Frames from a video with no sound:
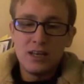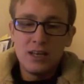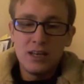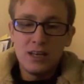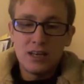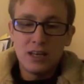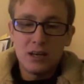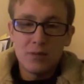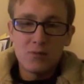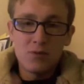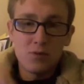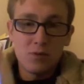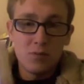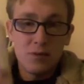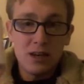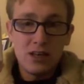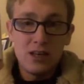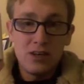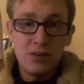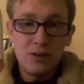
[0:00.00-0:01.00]
It comes with the
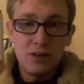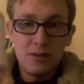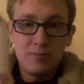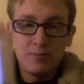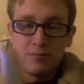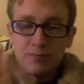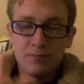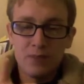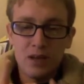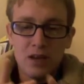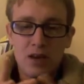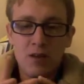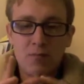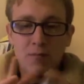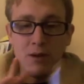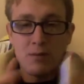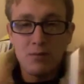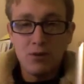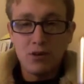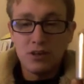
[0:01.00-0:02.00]
main unit,
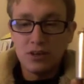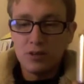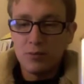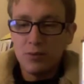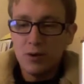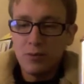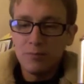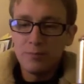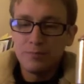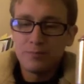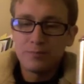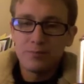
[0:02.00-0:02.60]
main body at the bottom,